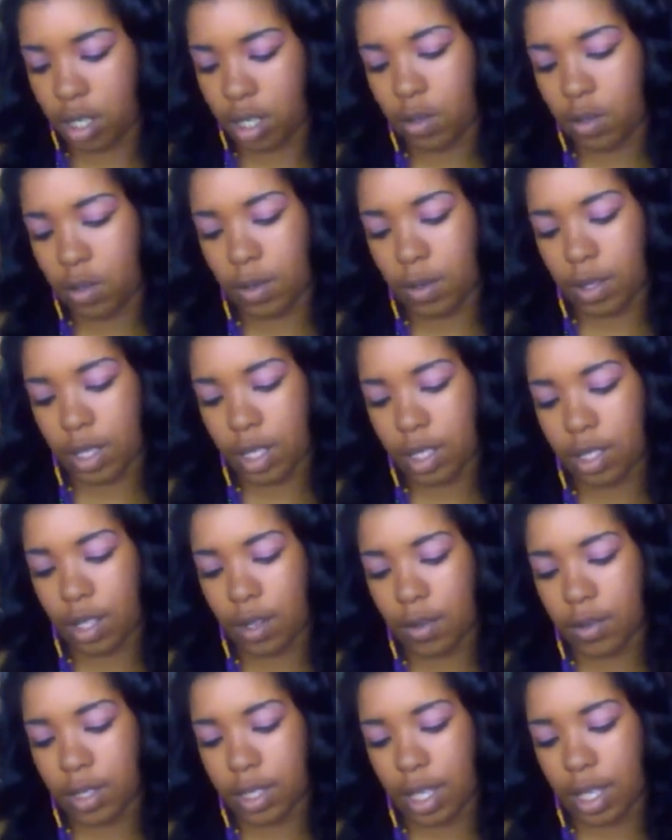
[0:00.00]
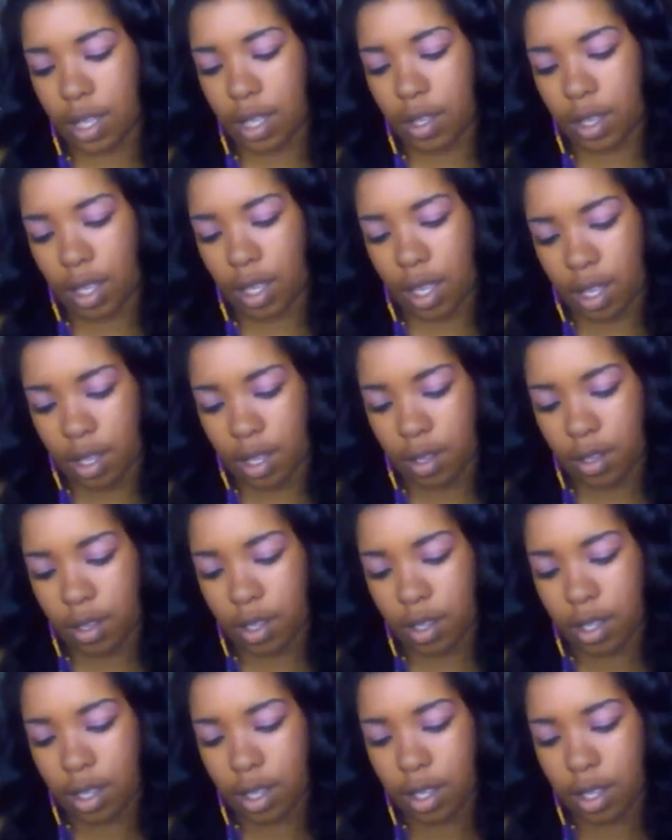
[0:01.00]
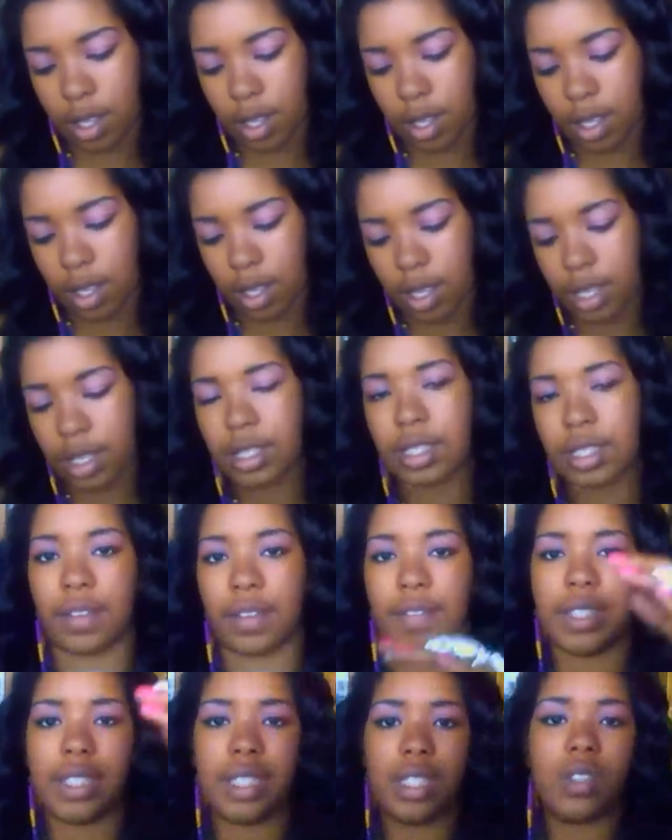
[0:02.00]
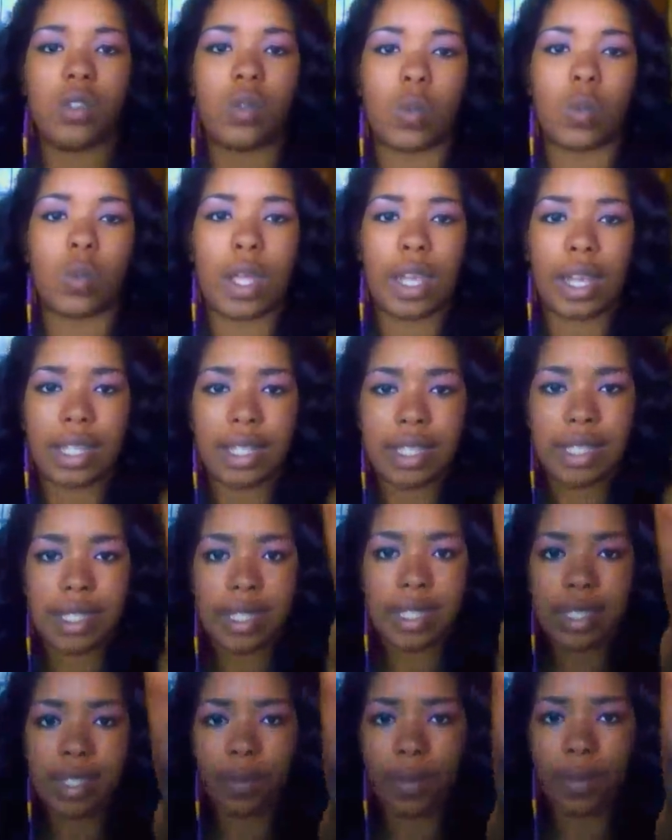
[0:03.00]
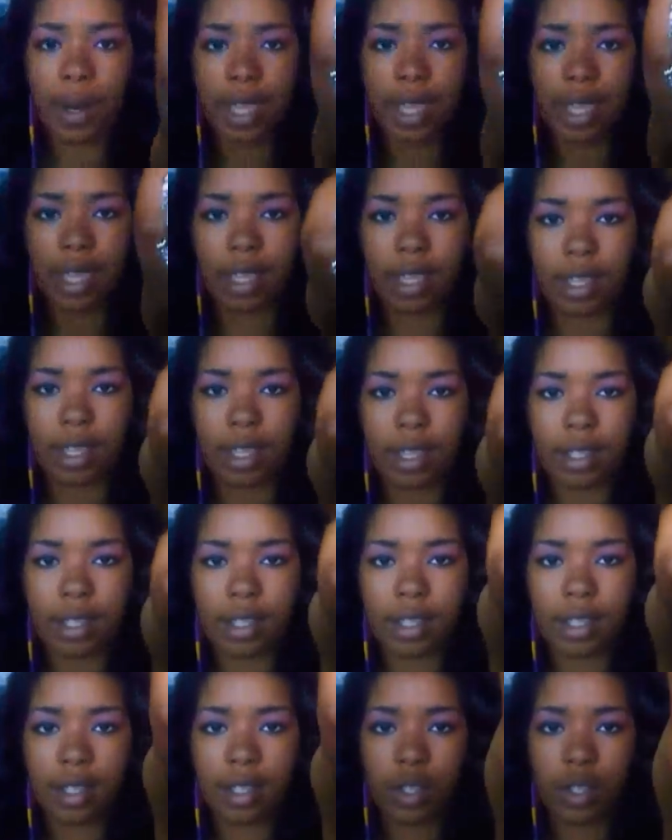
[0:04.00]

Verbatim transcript: Ooh, this is on sale, y'all. 17 dollars right here.